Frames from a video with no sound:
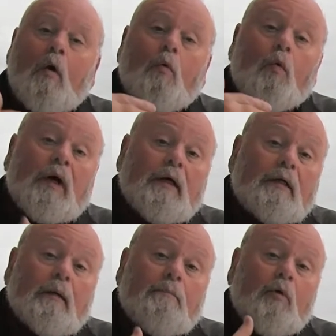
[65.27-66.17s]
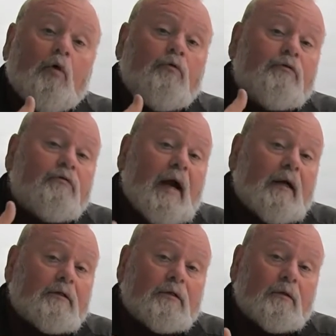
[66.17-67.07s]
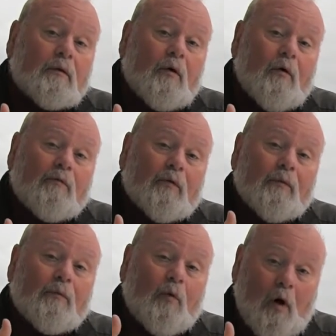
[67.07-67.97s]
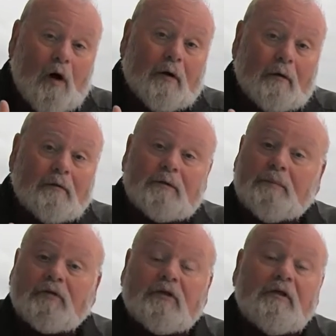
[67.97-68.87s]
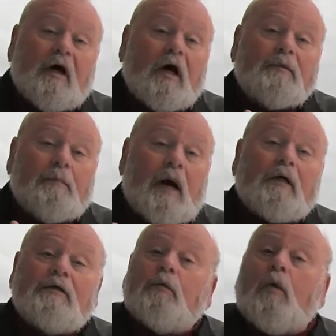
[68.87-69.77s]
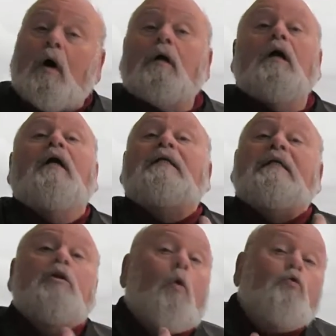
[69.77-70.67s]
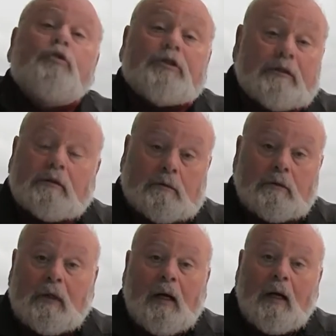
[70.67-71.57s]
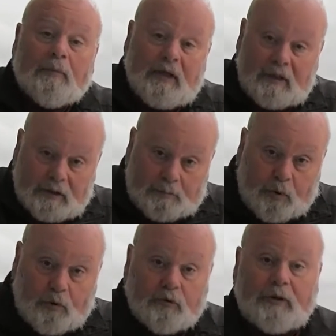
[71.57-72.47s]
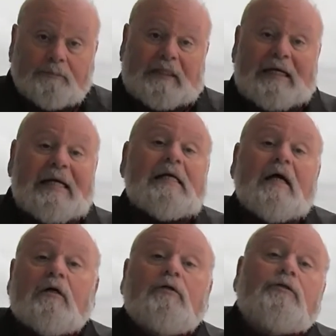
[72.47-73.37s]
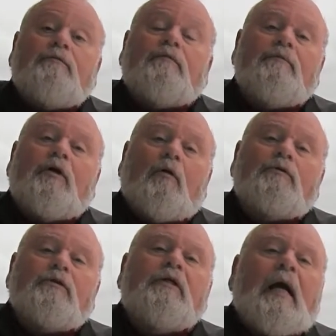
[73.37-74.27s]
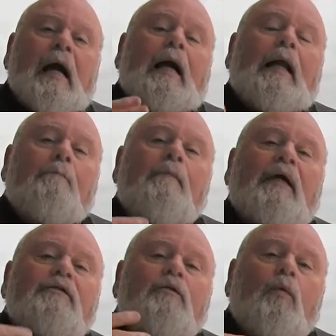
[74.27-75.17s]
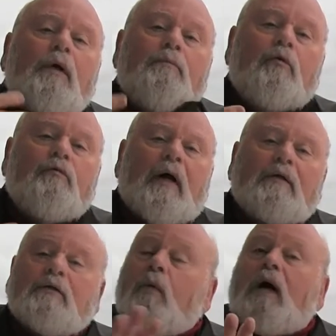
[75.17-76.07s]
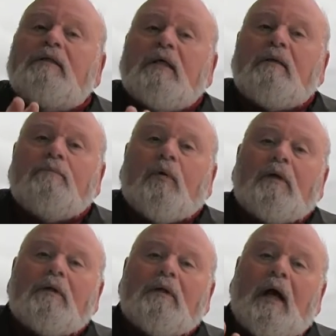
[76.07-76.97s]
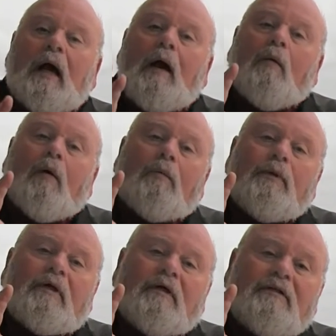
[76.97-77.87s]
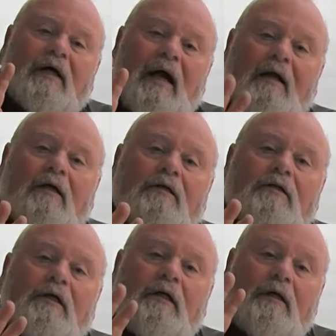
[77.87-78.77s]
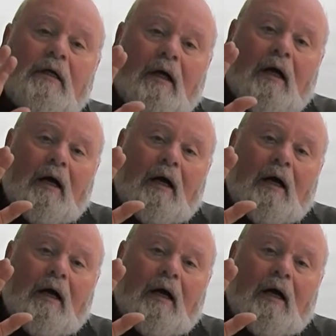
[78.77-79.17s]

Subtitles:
wind moves faster over water, especially large bodies of water like the ocean, because it pulls up the heat energy from the oceans, and that makes the wind move faster. Why is that important? Well, because energy